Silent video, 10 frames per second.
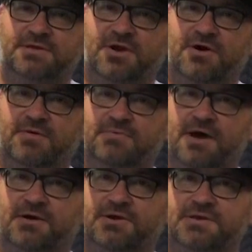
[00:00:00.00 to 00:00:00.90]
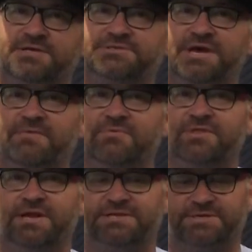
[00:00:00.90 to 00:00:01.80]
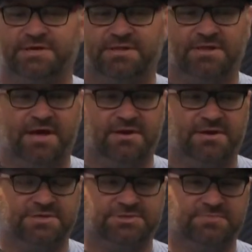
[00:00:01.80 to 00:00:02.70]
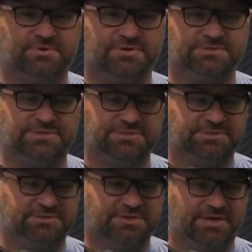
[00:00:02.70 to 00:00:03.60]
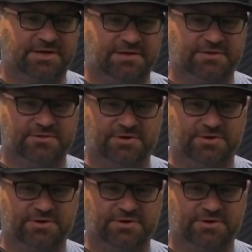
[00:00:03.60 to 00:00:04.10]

A good example that I tell a lot of customers is the